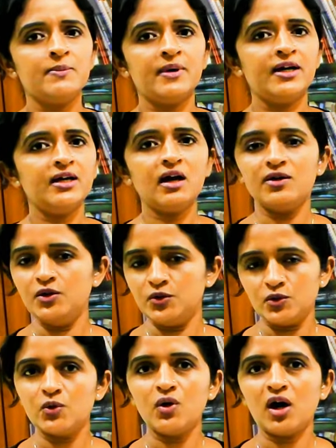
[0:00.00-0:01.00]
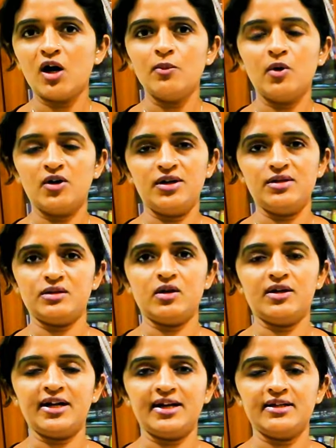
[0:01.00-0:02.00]
But you know our body is
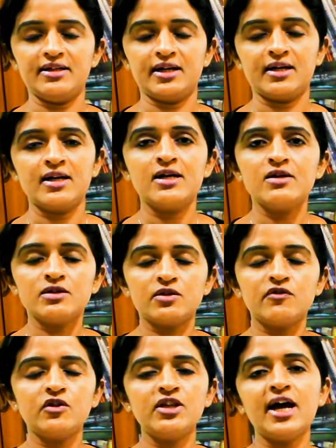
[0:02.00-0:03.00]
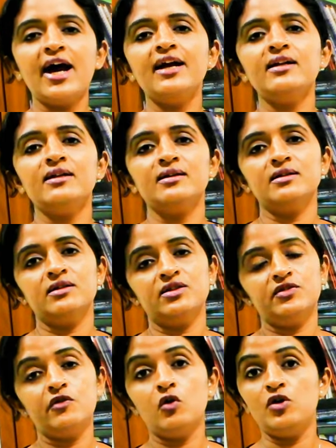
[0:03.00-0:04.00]
not like that. So for that,
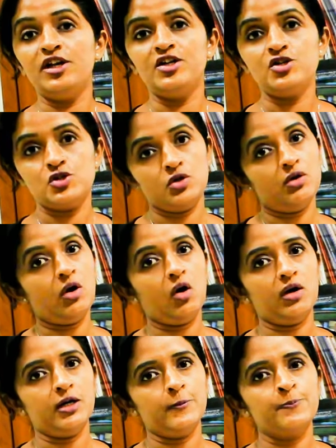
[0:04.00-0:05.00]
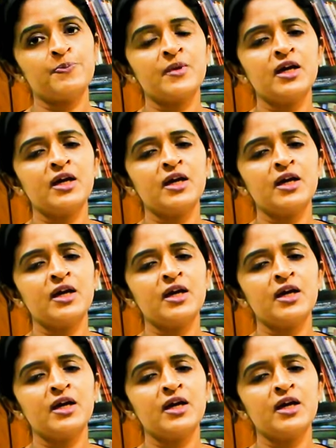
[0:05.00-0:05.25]
the folding should occur.